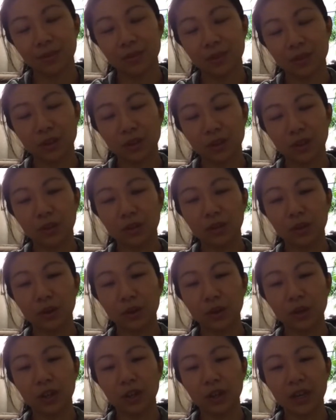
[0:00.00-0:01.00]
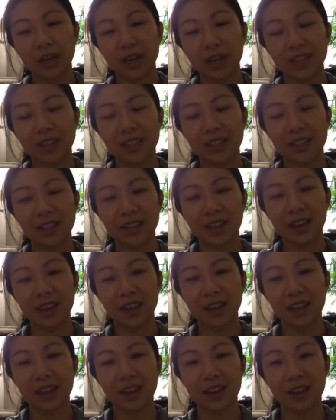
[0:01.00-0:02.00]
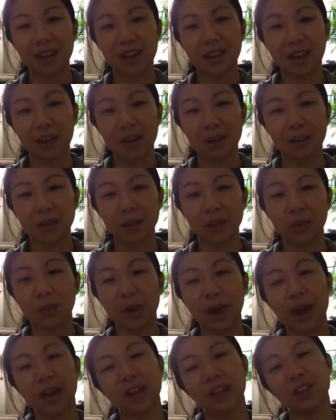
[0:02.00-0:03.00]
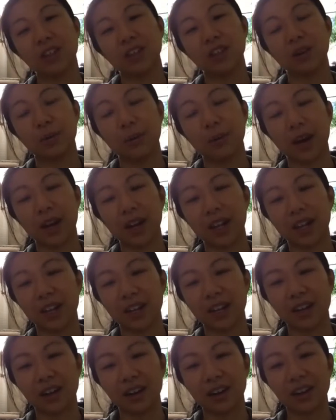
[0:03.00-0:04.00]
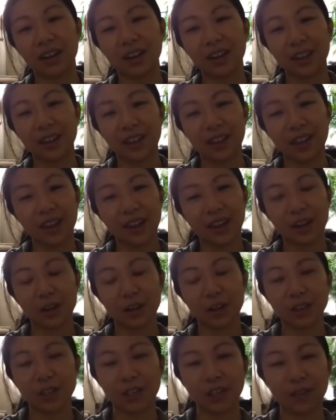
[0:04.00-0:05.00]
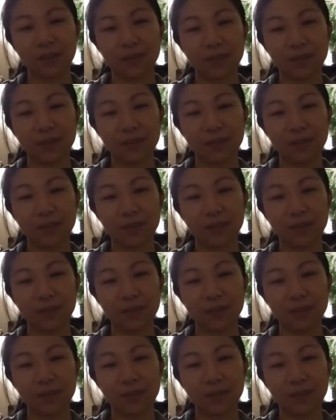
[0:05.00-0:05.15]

So if you could send energy back into your body here, healing energy.